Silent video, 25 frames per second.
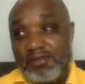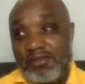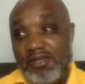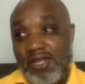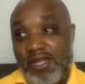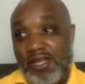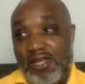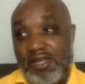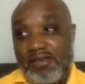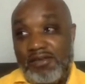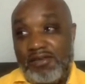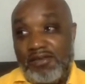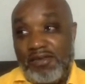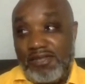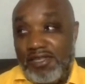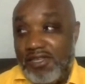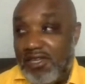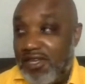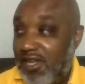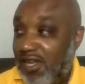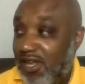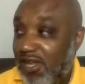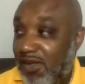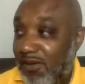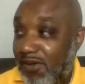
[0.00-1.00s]
like, what
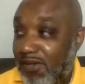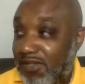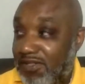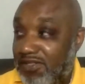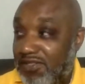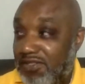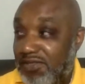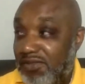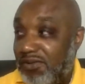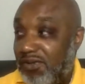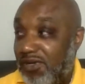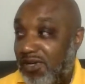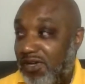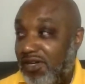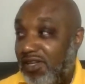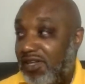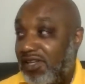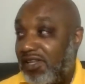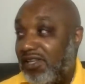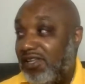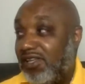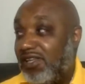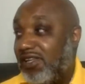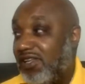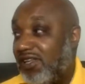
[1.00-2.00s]
you call, what's the word?
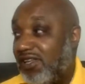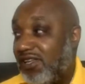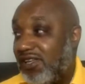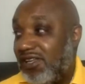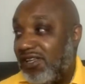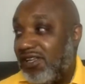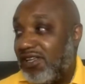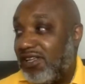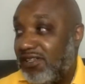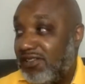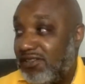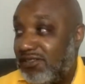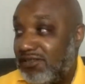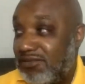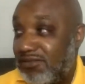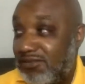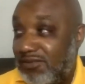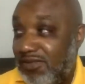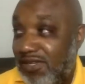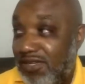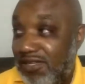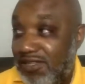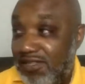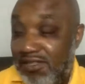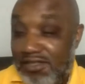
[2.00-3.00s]

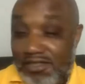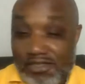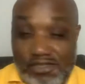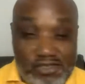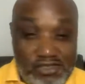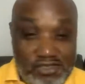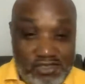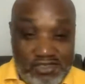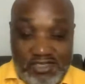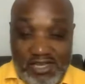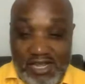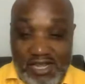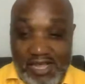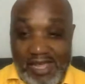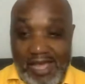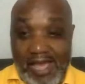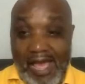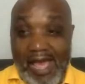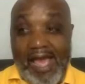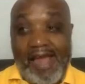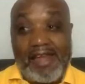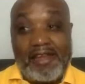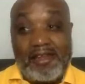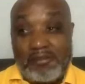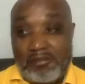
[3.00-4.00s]
When you just like
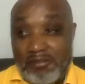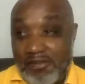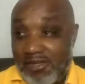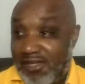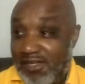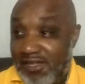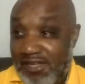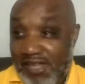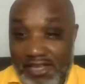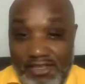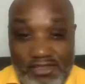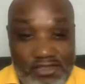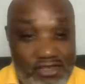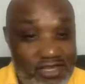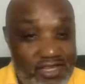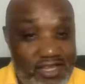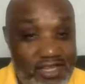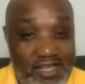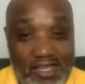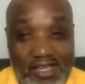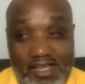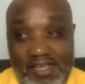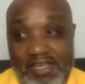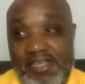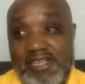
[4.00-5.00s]
adamant that you
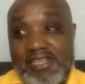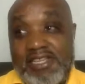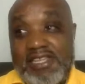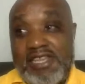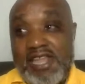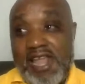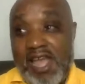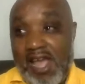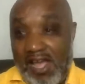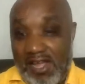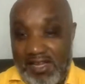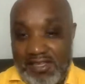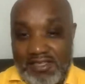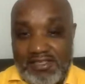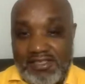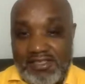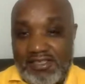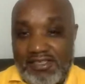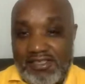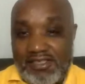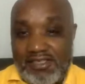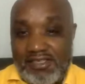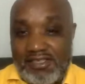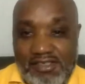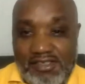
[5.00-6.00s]
cannot,
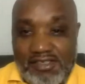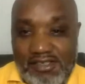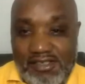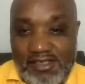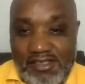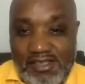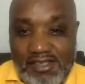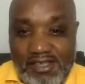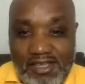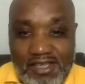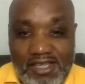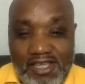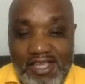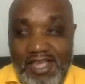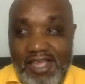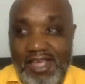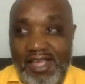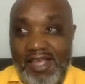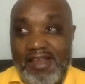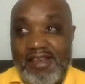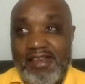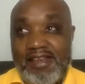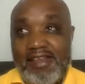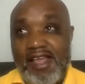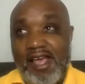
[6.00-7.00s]
you
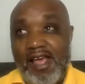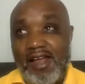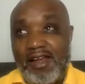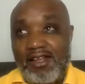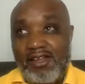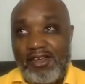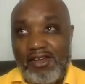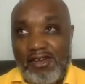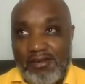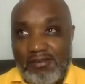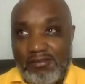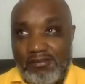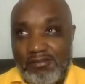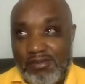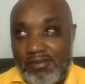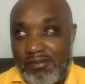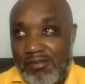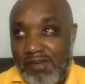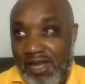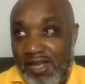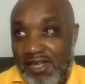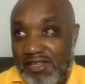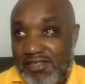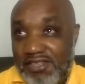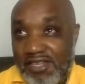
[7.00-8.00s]
cannot
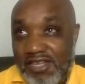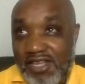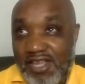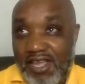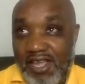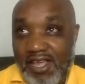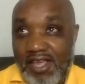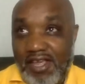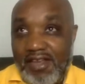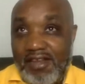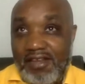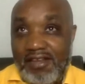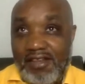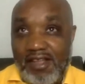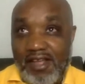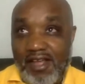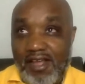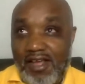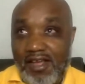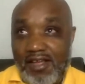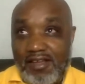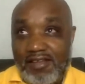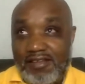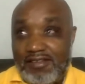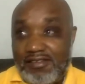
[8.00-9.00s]
compromise. You can't,
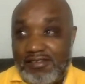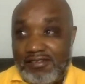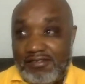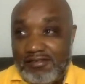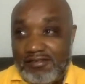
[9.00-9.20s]
uh,